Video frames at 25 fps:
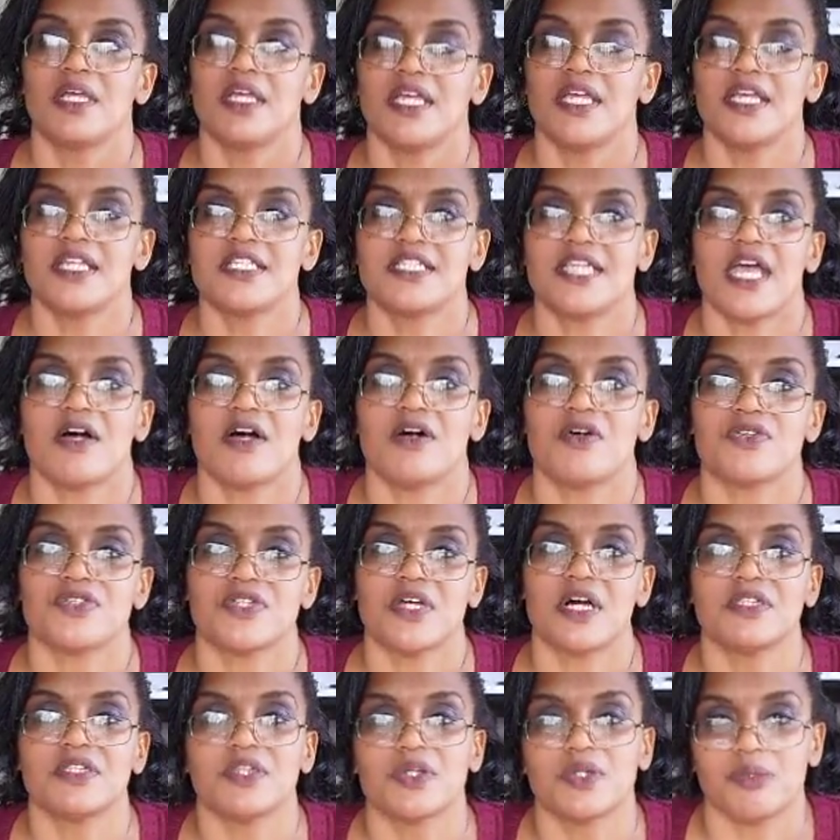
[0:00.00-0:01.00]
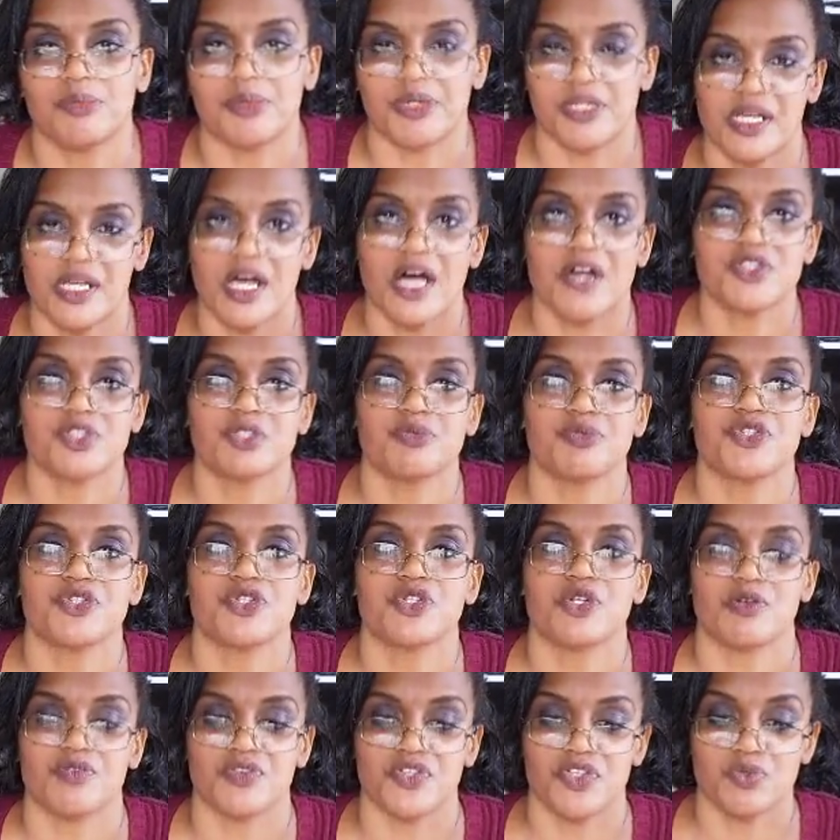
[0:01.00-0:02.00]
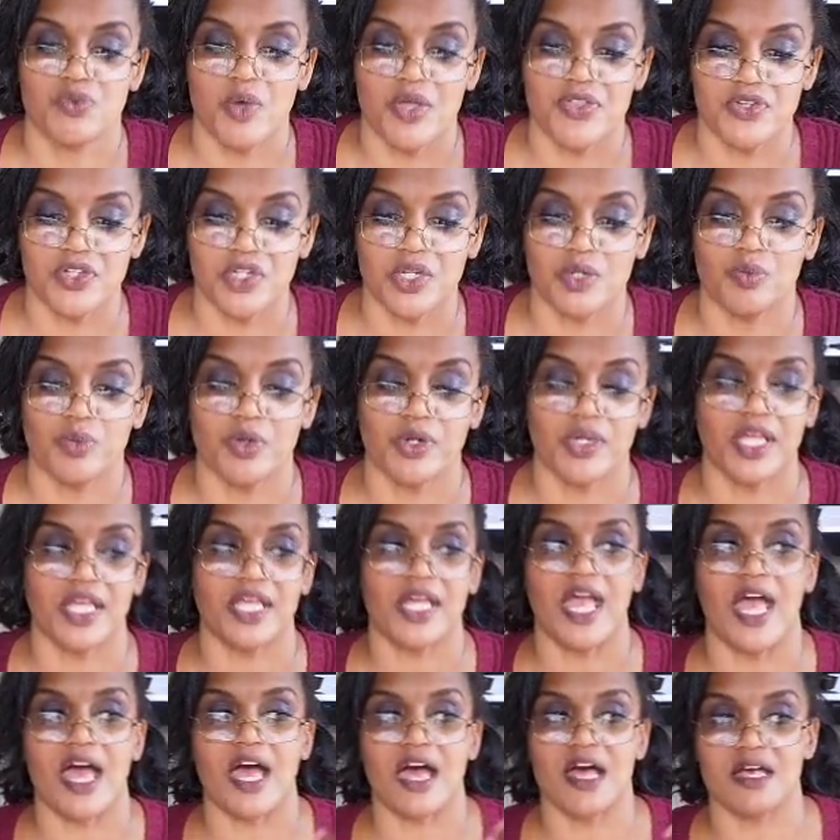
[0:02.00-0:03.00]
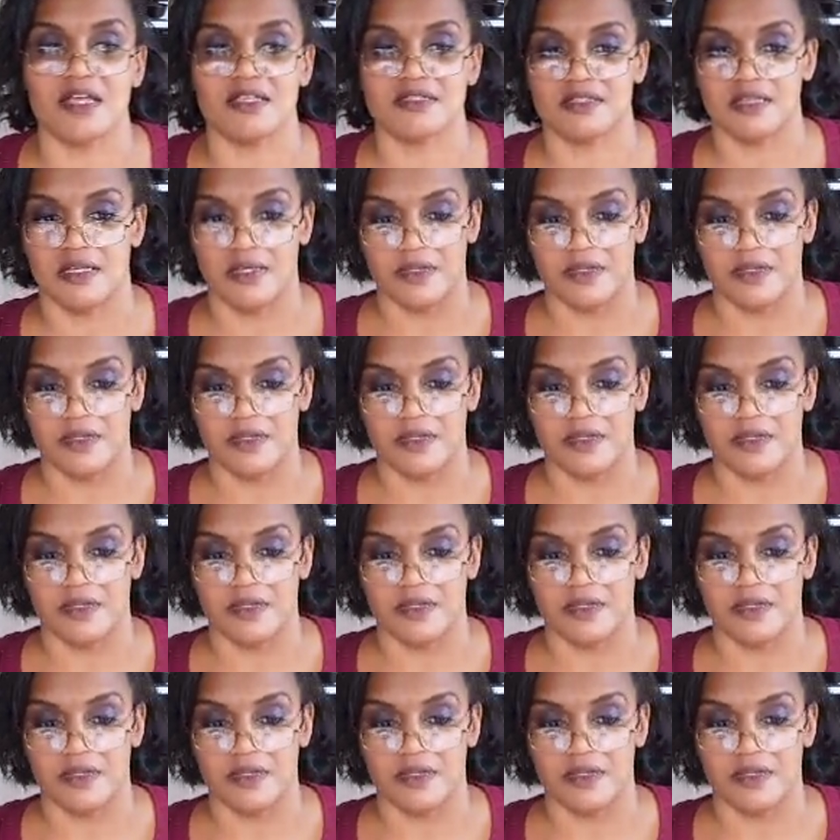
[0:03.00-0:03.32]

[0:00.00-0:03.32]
entails a little bit of customer service, whether you're working as